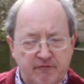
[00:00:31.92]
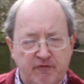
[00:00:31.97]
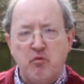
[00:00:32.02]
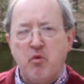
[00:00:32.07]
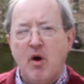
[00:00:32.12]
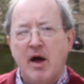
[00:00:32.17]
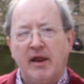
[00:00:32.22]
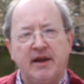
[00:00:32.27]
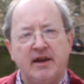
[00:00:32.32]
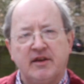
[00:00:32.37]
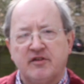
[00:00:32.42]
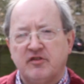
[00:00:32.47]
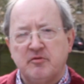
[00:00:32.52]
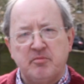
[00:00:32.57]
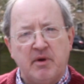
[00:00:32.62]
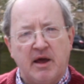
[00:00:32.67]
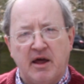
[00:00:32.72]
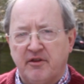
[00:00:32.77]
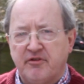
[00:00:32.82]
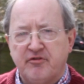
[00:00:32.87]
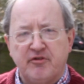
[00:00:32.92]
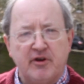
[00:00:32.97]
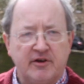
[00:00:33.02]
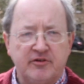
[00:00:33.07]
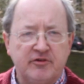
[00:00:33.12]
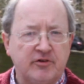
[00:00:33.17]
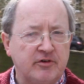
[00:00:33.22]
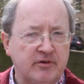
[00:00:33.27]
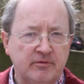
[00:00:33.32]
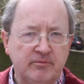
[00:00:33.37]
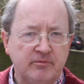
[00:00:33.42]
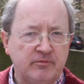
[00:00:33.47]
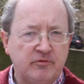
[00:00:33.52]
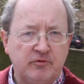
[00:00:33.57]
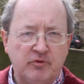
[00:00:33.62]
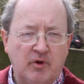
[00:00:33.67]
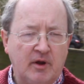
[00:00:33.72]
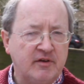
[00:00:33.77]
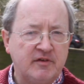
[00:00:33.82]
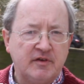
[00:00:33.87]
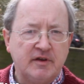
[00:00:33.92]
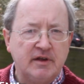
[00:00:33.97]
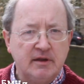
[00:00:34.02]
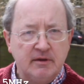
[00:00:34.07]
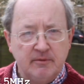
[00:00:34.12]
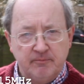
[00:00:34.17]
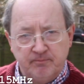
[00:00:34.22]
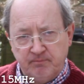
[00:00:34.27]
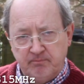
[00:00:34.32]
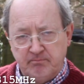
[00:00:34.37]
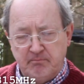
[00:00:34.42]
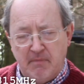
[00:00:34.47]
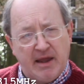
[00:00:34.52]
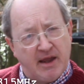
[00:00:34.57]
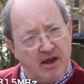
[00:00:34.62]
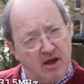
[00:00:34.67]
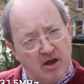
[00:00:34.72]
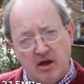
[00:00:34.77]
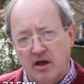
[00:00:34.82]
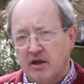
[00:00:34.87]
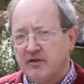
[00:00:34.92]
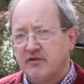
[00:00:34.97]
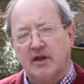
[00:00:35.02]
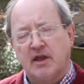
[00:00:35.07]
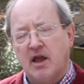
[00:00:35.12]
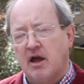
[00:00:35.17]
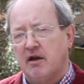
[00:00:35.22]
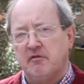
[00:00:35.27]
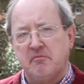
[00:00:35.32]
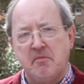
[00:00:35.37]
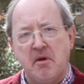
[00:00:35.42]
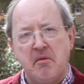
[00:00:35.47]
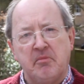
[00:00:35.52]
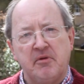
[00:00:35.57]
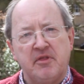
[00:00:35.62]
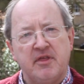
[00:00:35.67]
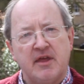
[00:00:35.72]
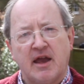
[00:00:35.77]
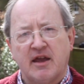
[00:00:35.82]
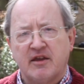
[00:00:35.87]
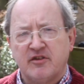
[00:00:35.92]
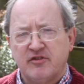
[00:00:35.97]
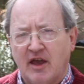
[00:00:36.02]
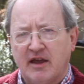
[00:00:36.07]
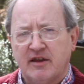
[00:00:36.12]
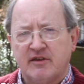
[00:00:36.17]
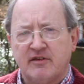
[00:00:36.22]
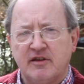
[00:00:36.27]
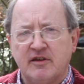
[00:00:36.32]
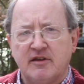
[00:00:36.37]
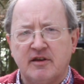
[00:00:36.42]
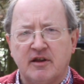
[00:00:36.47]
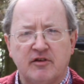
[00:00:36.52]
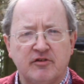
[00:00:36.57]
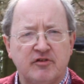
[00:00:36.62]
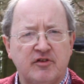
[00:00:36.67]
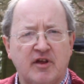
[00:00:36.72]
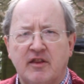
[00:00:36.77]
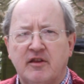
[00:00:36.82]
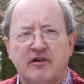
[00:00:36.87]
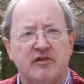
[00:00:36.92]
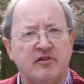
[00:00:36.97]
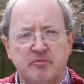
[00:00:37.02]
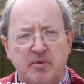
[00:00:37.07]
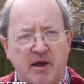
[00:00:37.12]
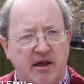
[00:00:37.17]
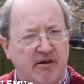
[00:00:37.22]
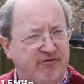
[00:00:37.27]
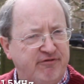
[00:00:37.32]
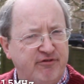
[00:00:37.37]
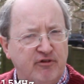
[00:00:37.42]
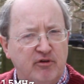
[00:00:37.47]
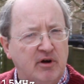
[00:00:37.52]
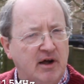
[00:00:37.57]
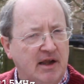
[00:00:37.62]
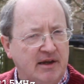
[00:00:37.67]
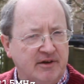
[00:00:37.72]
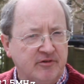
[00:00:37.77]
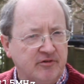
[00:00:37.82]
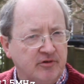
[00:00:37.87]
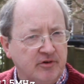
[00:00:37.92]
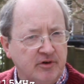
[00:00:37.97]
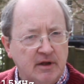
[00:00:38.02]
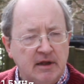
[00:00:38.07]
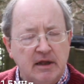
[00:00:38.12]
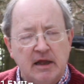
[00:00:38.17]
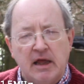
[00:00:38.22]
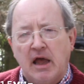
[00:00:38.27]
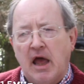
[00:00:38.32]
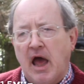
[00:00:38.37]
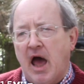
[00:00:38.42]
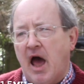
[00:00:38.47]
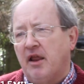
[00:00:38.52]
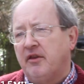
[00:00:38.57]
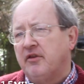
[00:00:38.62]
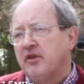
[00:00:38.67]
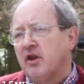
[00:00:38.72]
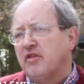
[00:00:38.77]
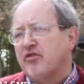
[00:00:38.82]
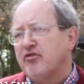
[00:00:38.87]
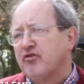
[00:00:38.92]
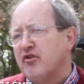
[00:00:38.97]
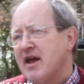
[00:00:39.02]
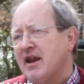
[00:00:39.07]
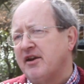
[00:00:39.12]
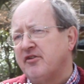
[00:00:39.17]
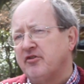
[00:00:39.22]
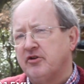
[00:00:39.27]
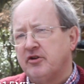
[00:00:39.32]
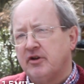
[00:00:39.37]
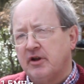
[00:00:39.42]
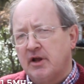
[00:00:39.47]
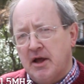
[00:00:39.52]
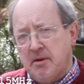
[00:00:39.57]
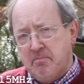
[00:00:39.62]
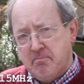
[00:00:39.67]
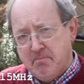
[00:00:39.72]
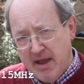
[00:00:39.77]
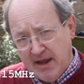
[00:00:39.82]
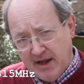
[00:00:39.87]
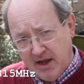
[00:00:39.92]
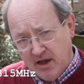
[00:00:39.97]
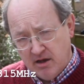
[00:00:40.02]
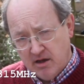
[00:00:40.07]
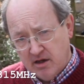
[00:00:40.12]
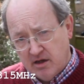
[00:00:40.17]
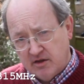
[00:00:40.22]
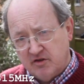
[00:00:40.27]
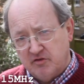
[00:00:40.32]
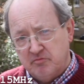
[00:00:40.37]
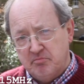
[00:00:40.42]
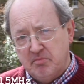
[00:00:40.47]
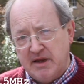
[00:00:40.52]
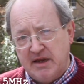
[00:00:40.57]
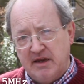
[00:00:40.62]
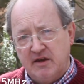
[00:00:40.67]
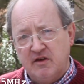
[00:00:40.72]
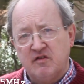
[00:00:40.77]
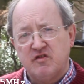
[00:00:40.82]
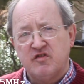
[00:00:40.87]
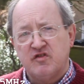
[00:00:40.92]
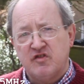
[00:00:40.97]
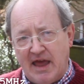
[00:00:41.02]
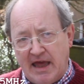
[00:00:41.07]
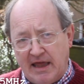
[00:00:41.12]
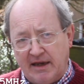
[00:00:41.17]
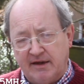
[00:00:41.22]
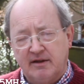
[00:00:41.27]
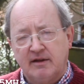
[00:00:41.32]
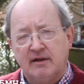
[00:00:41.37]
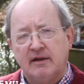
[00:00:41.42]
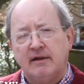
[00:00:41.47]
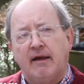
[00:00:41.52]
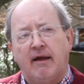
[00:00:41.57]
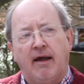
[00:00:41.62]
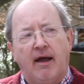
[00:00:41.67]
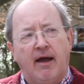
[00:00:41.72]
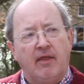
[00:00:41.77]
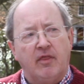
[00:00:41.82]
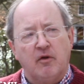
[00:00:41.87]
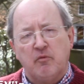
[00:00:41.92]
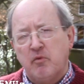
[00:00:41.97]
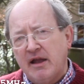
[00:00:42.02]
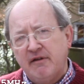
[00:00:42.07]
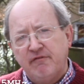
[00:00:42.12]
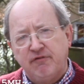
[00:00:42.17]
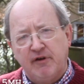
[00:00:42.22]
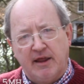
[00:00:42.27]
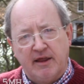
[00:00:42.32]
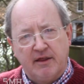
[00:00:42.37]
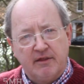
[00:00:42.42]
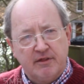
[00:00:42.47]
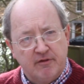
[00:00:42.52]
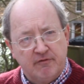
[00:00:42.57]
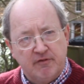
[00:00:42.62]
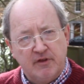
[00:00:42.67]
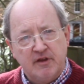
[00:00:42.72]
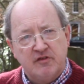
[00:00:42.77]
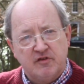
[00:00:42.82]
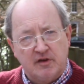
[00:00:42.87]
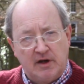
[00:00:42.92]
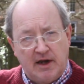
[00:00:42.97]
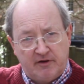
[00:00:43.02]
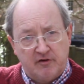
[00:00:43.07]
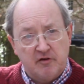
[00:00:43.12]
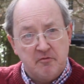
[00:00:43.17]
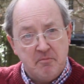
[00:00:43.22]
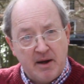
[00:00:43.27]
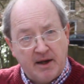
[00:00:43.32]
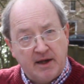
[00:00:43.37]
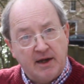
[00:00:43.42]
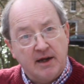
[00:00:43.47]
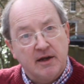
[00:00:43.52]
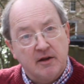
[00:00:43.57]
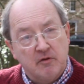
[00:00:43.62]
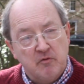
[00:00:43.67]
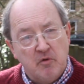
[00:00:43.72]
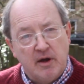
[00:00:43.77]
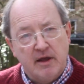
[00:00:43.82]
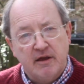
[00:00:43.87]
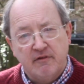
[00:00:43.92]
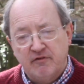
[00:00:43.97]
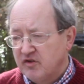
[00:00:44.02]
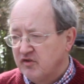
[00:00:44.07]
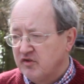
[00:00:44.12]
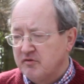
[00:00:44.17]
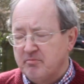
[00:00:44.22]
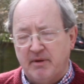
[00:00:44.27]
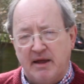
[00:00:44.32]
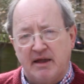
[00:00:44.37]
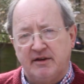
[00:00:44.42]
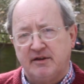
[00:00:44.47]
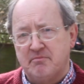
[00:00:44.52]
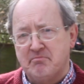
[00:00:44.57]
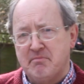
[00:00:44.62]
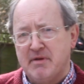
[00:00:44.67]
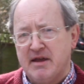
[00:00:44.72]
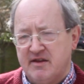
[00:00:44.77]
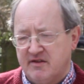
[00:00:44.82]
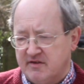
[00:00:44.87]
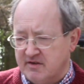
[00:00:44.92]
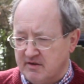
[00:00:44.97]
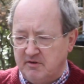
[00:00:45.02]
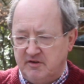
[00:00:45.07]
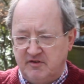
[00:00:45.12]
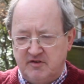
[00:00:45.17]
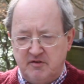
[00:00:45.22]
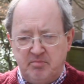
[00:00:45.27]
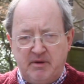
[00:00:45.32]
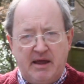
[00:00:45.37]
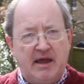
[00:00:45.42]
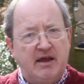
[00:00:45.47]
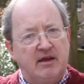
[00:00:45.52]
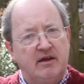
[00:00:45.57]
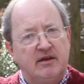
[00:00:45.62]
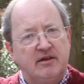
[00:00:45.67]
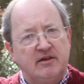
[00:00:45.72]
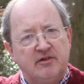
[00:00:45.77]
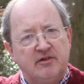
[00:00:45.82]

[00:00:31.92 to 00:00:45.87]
For one, it's about 320 megahertz. I can't remember the exact details. The other, it's about 400. And 300 megahertz means that the wavelength of these electromagnetic waves is about a meter. It's about